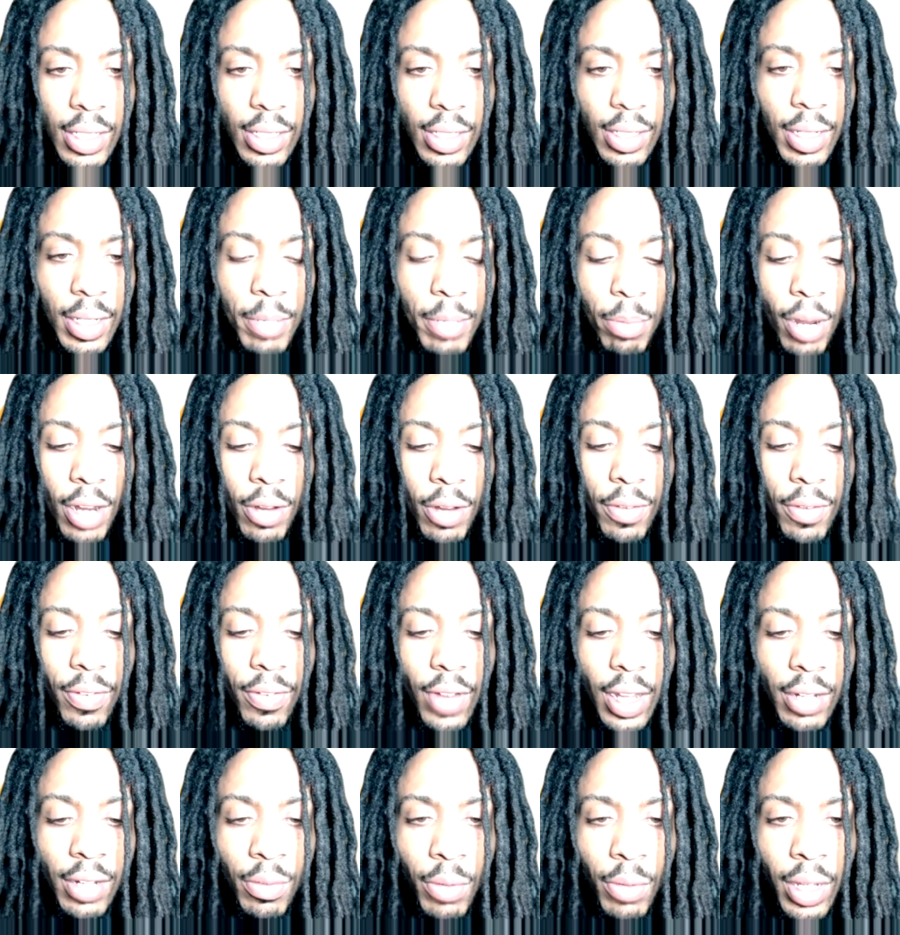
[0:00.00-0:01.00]
He probably gonna
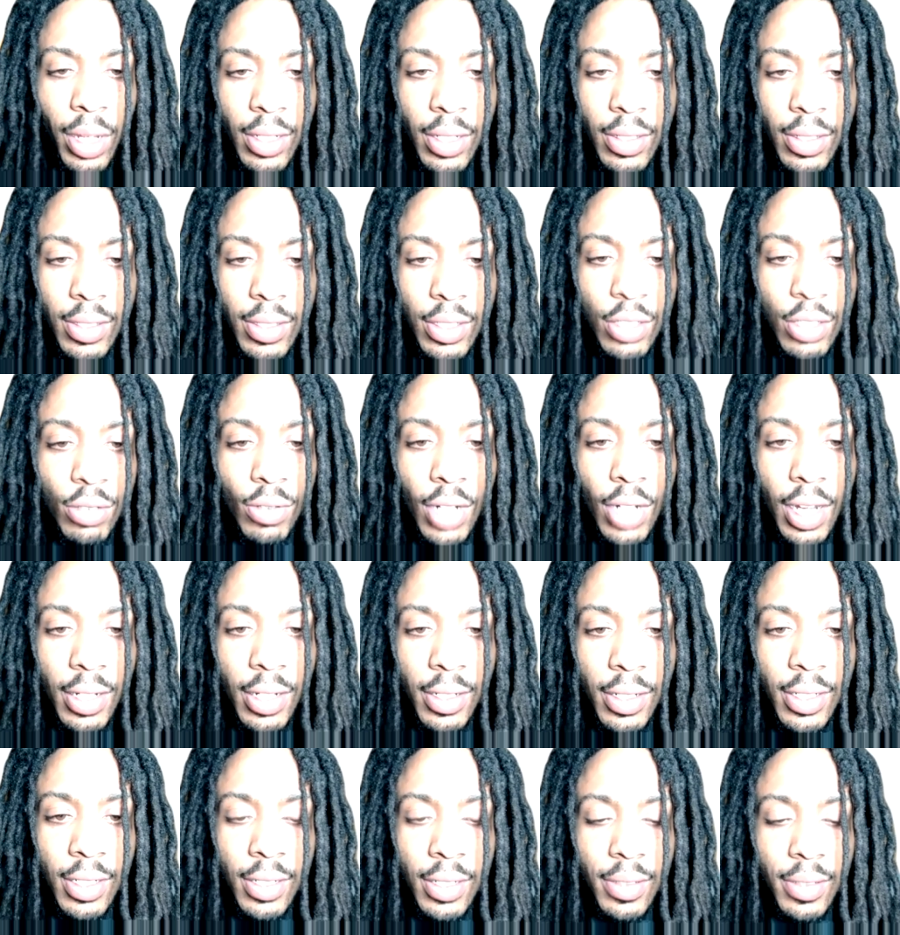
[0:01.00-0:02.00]
find a way to sue that
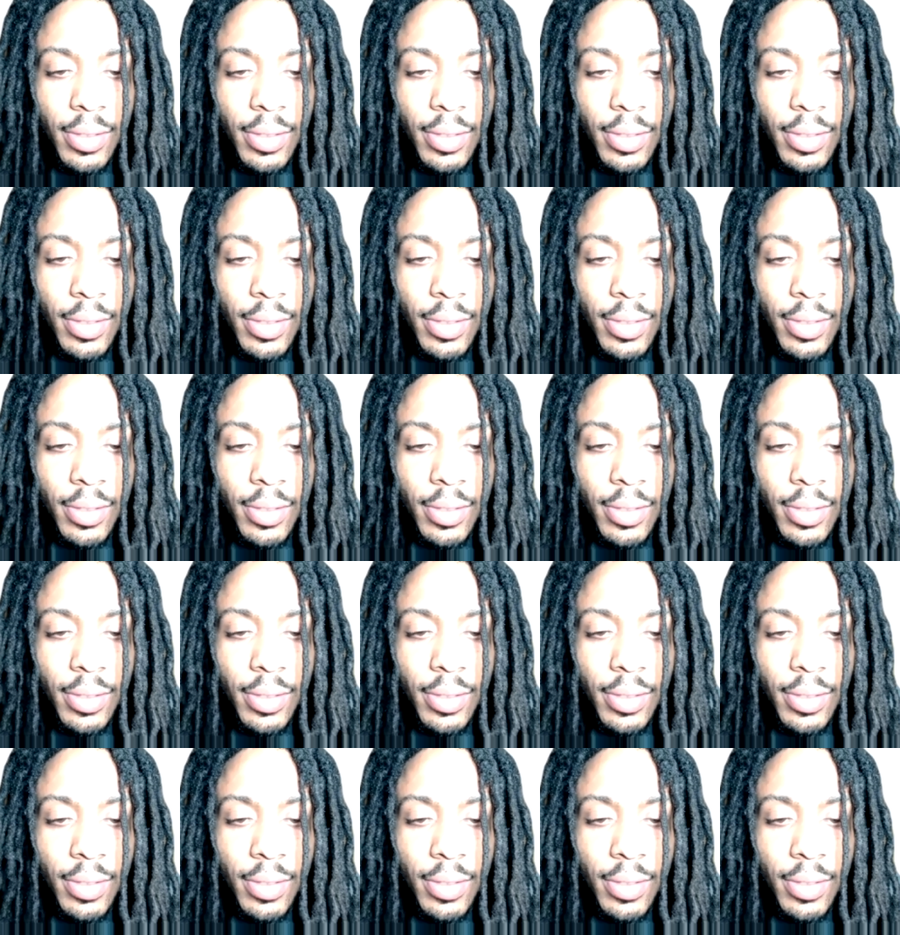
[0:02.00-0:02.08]
nigga